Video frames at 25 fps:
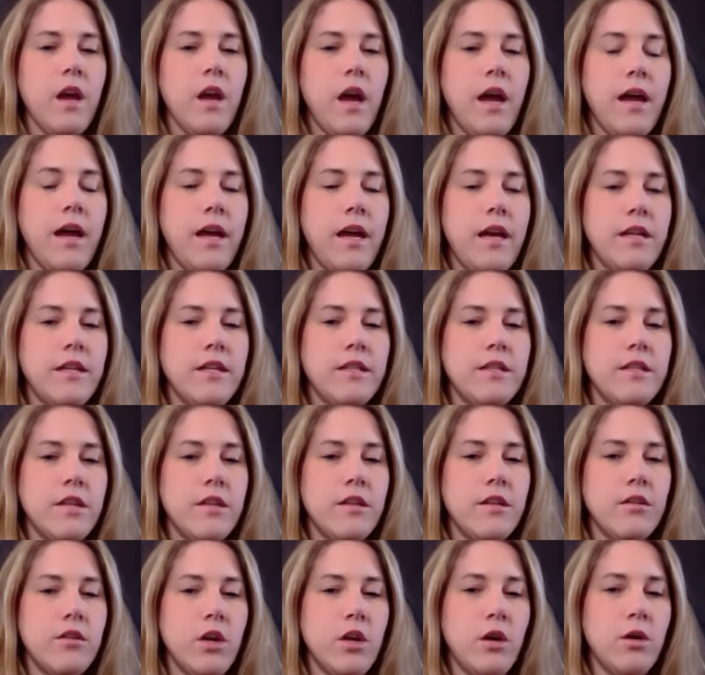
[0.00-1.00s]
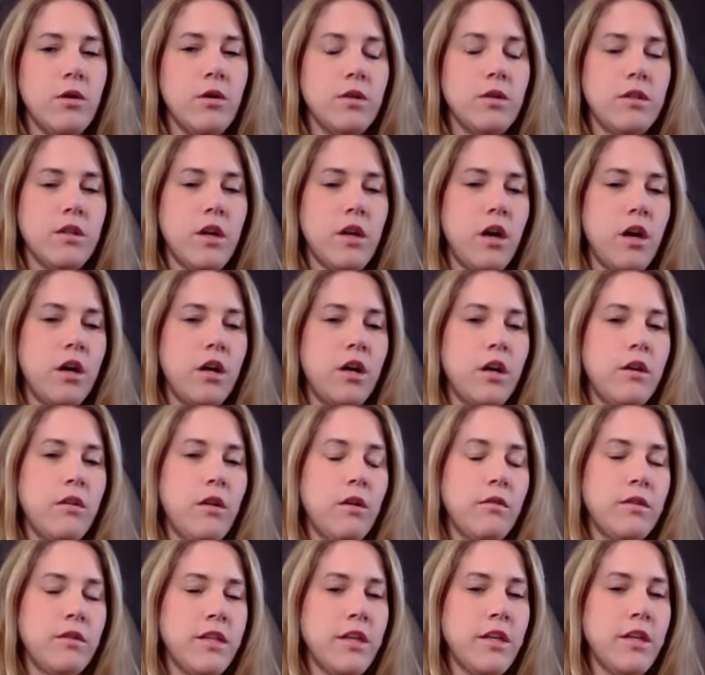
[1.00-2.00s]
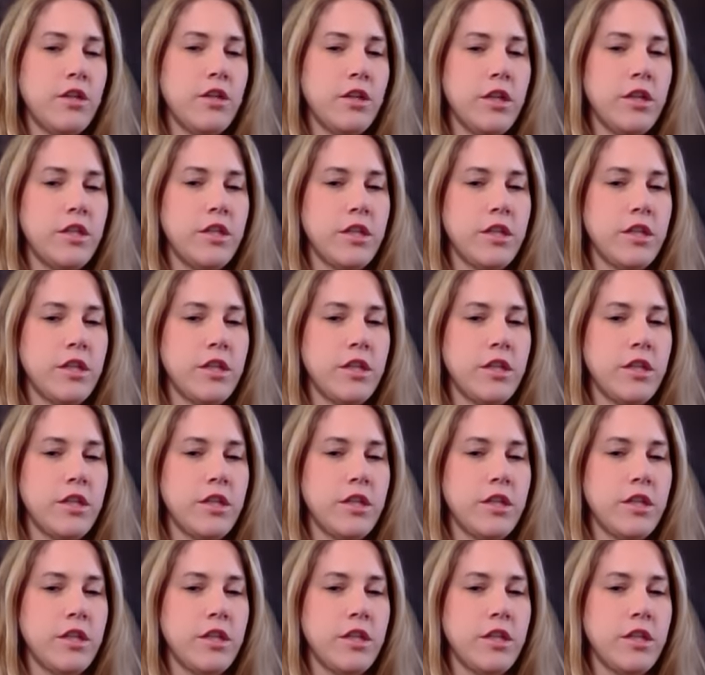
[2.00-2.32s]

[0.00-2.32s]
And those are essentially